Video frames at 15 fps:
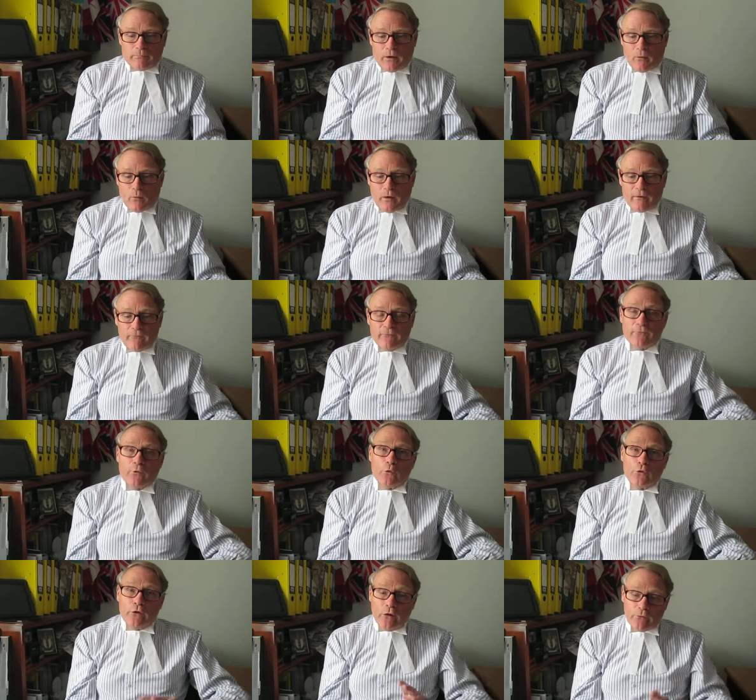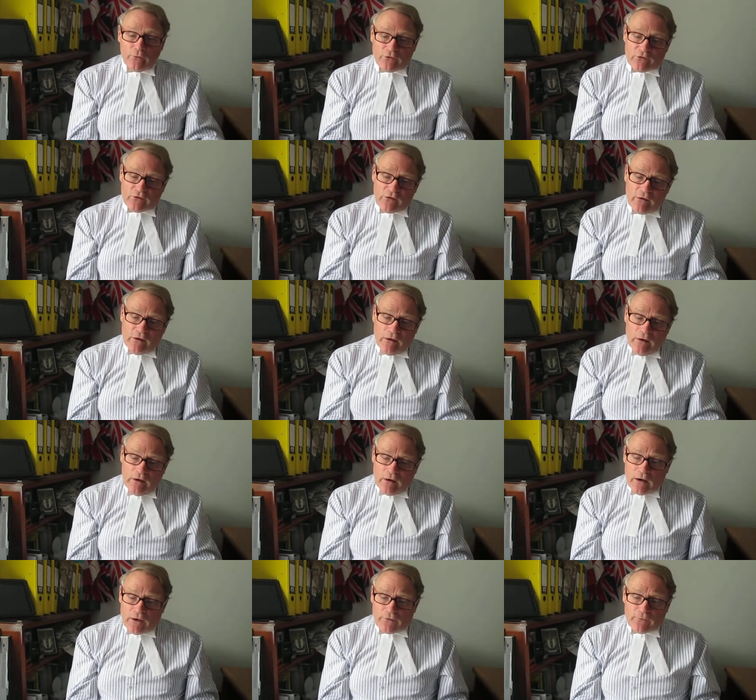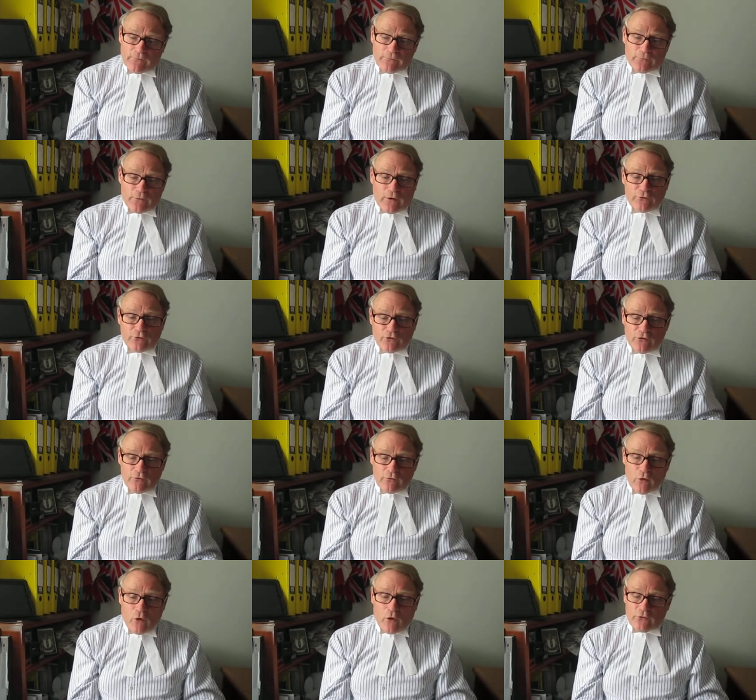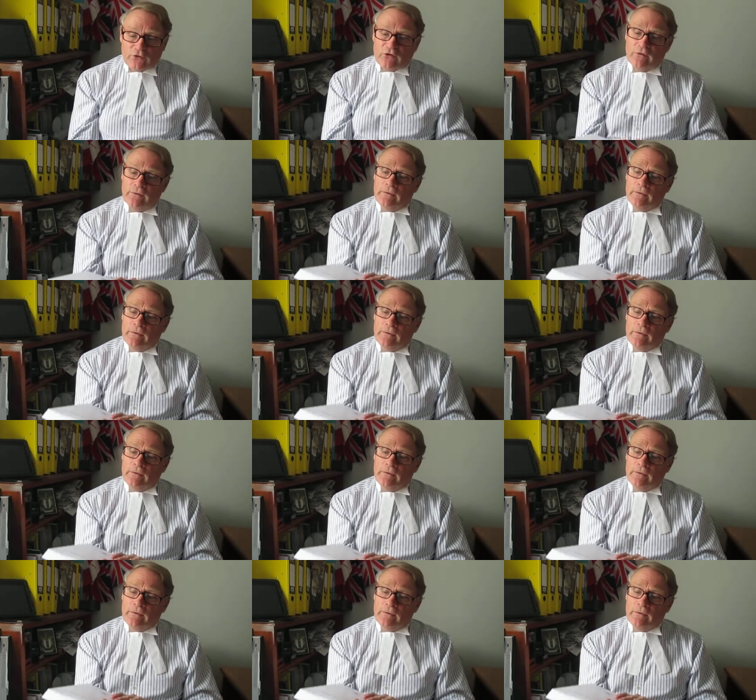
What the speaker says: by way of footnotes. At the front you've got